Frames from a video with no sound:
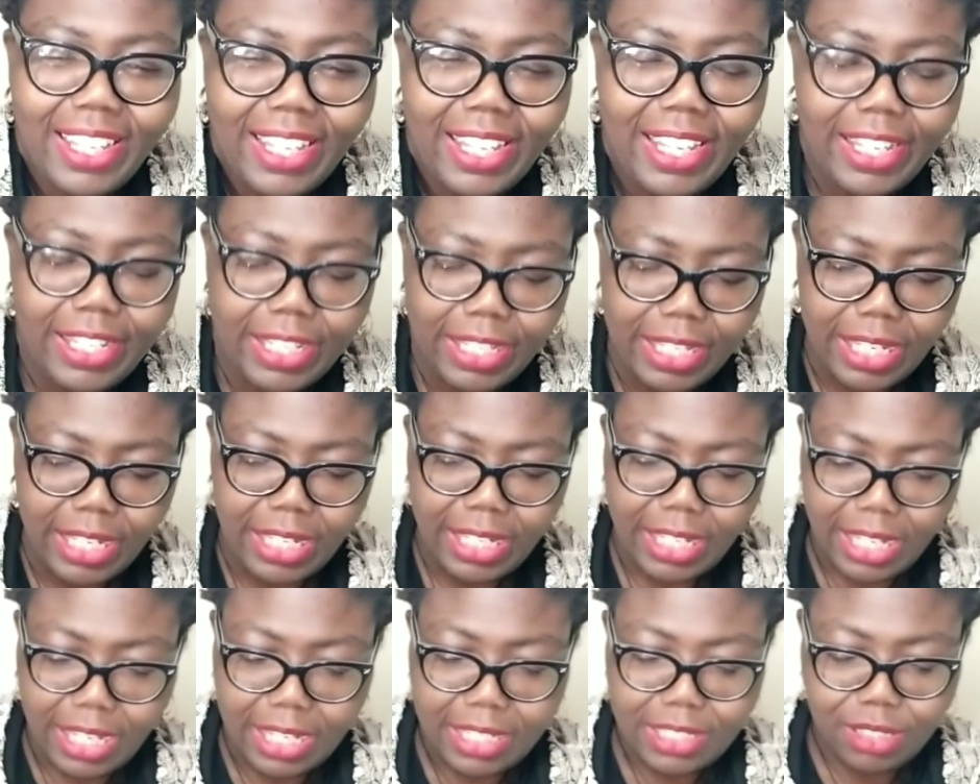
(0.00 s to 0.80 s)
And the
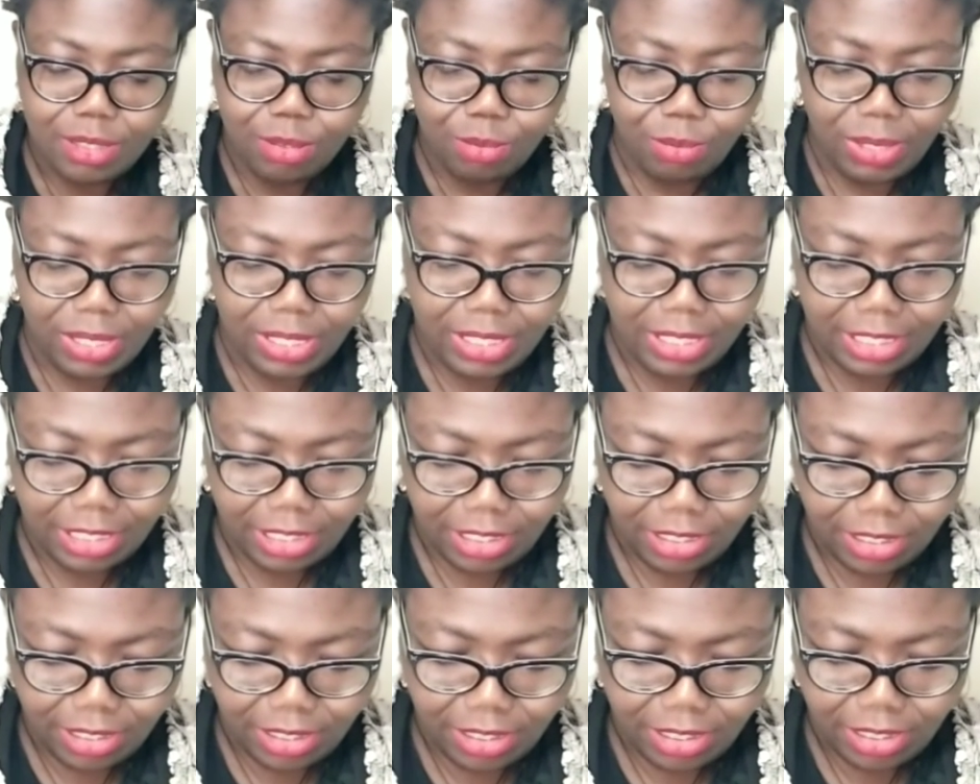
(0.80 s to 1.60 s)
last one,
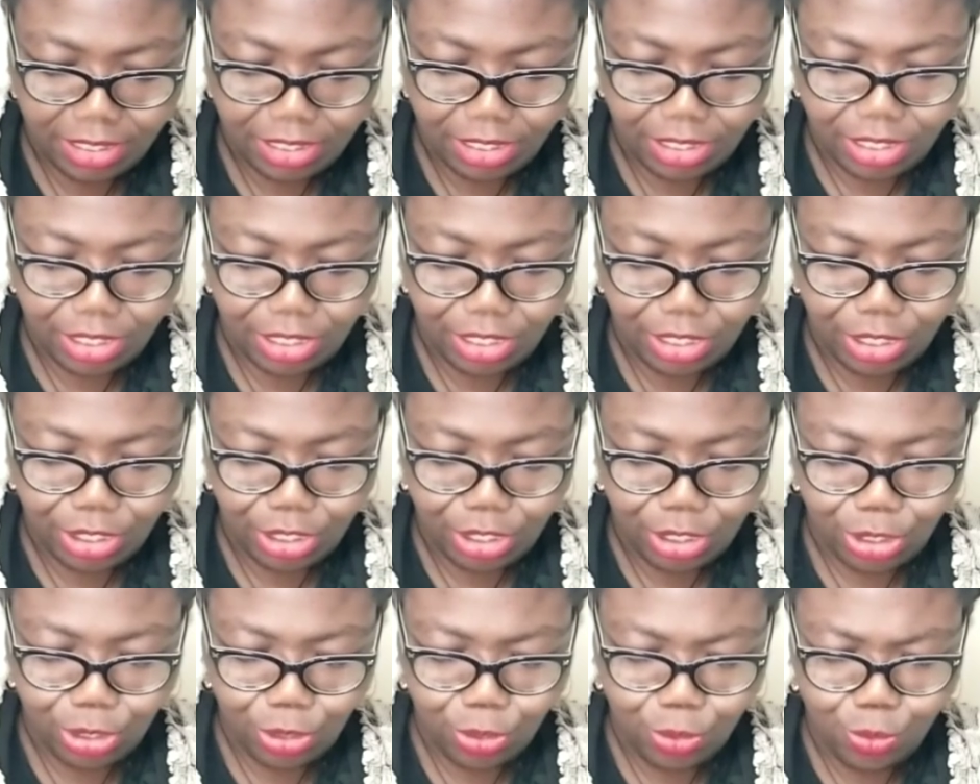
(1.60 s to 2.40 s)

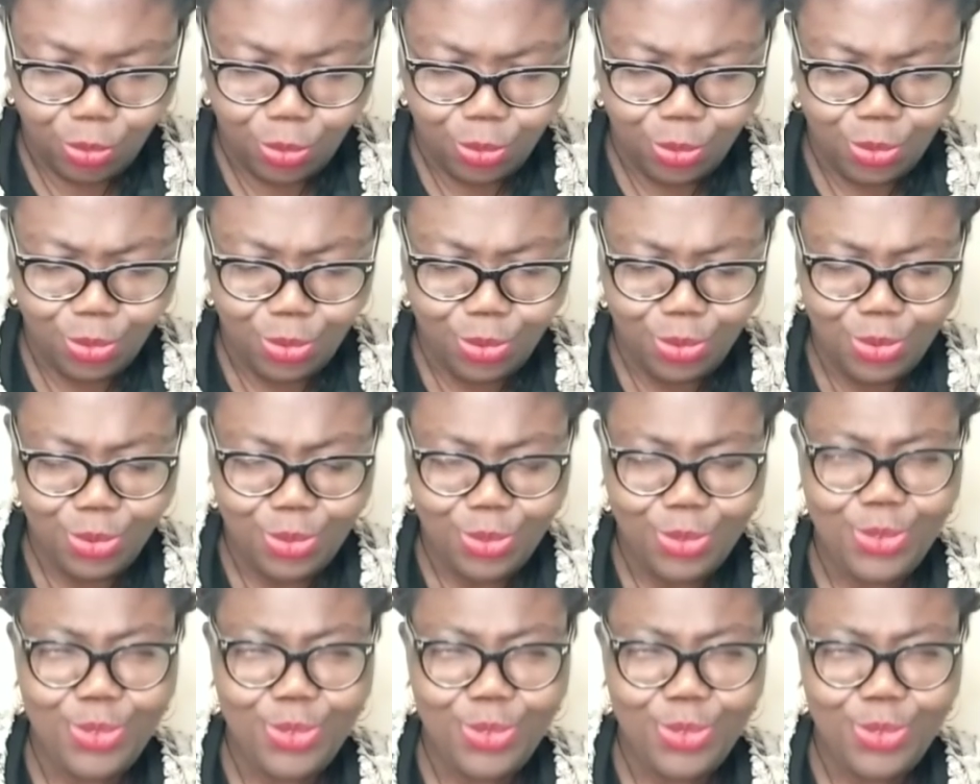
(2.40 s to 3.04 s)
ooh.